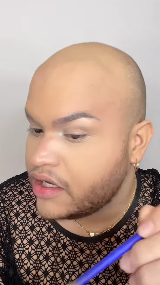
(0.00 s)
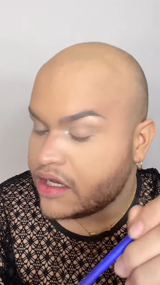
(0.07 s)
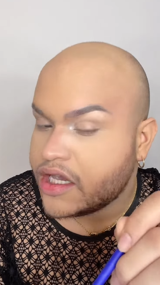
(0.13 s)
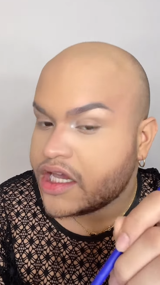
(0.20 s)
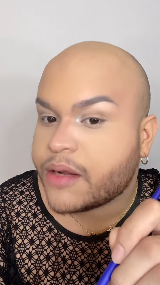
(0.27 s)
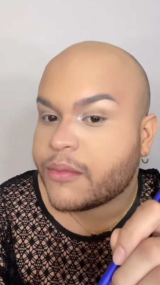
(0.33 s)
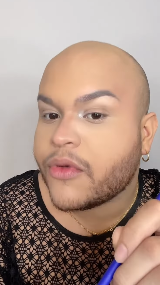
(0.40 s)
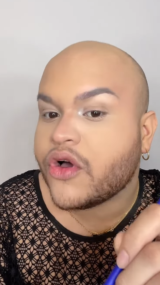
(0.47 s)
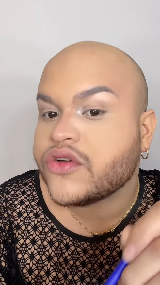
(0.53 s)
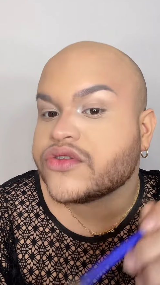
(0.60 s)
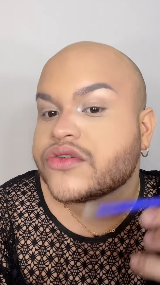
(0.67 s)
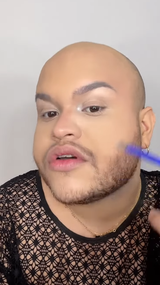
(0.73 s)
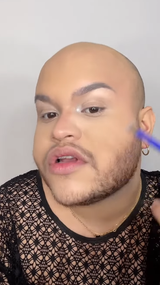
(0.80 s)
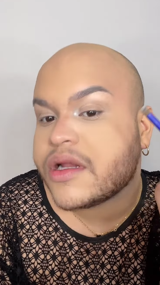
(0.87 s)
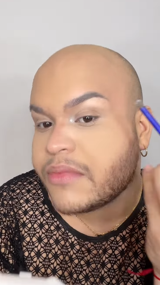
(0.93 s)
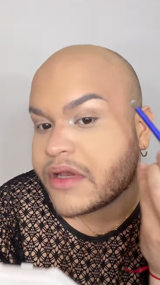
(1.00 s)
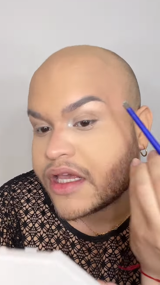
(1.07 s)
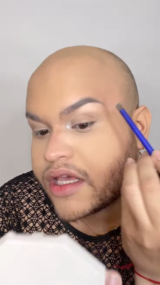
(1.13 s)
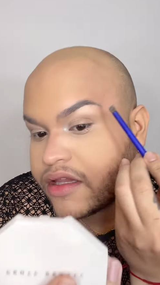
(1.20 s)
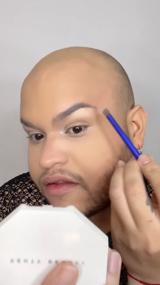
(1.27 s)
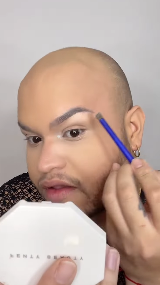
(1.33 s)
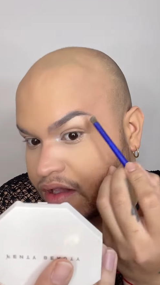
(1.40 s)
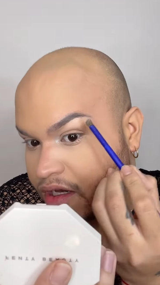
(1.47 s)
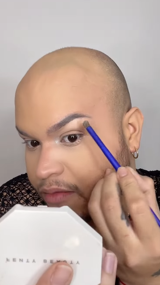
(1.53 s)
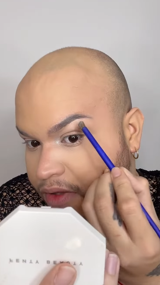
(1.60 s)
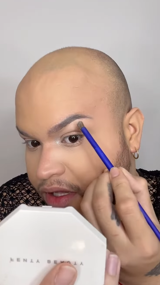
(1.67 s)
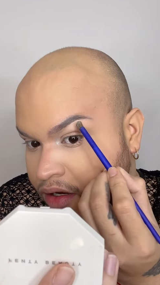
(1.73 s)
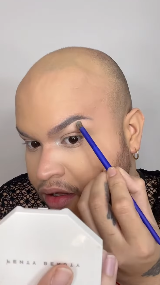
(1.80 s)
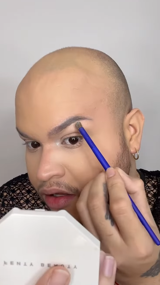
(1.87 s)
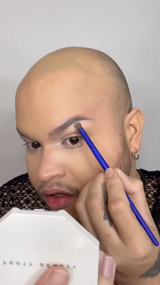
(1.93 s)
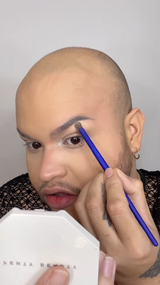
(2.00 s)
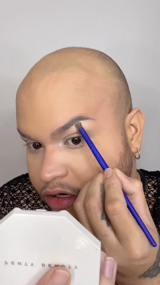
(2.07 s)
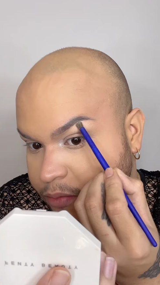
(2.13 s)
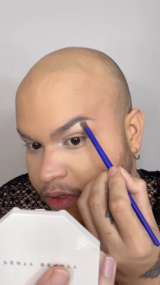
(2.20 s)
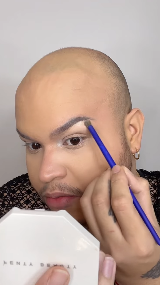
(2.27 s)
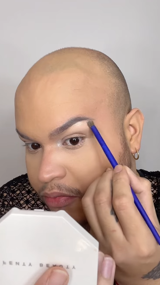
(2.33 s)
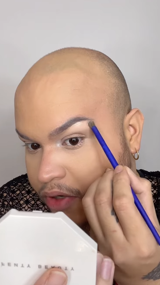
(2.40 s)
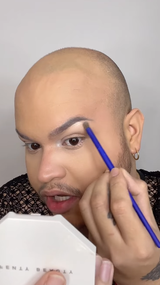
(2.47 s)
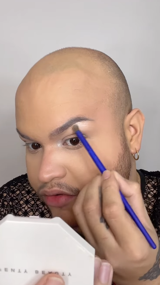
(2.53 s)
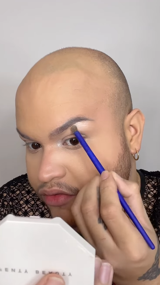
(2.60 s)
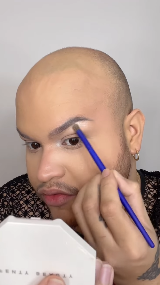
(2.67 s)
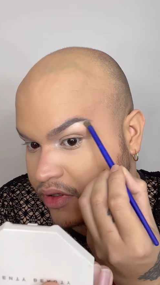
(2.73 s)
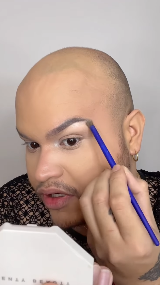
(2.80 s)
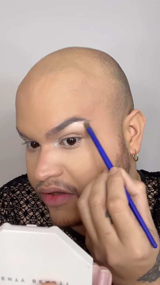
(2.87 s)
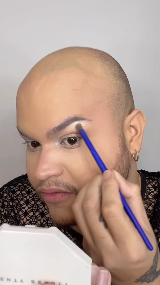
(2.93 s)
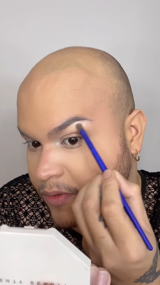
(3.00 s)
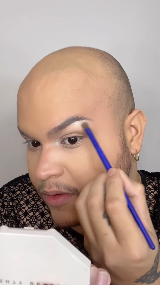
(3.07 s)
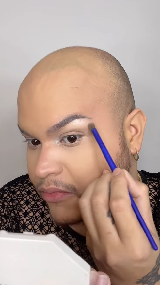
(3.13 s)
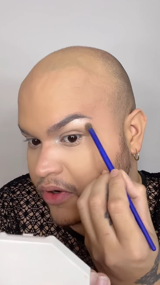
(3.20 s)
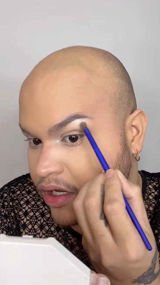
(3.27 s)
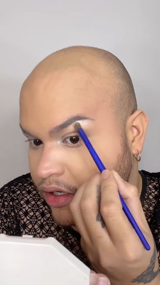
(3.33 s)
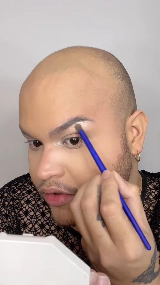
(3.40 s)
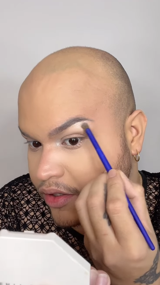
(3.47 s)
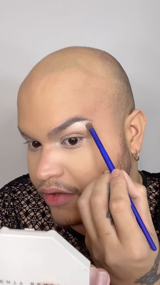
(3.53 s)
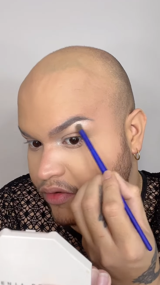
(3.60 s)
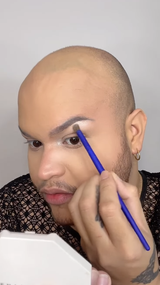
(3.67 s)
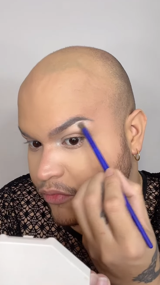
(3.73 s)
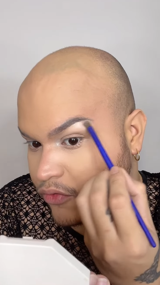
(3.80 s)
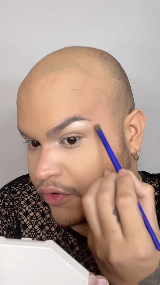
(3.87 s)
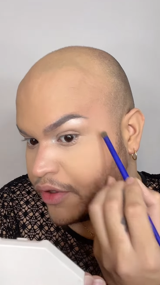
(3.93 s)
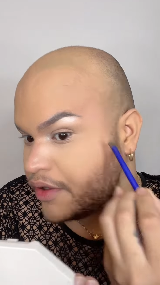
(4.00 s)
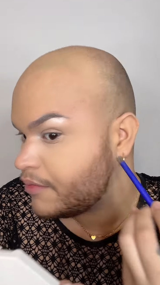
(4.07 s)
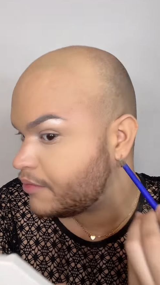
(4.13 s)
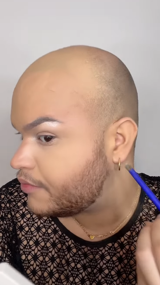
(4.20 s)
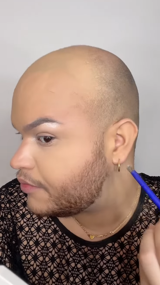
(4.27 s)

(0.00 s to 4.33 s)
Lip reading: And I'm also gonna play a tiny bit under my brow to lift my brow even more.